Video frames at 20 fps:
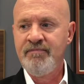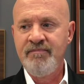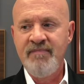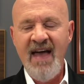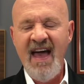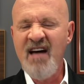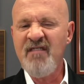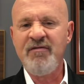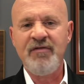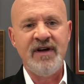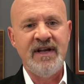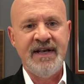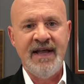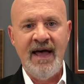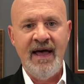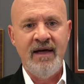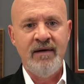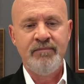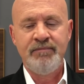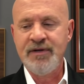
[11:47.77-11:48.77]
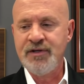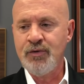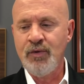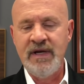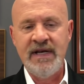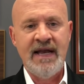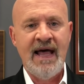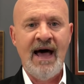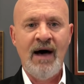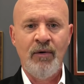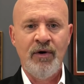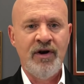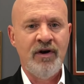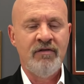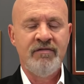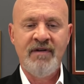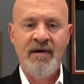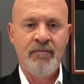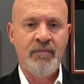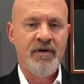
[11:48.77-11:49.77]
every day between now and
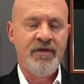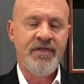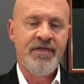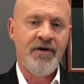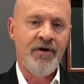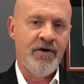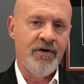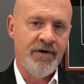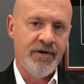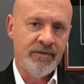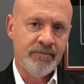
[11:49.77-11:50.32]
November 3rd.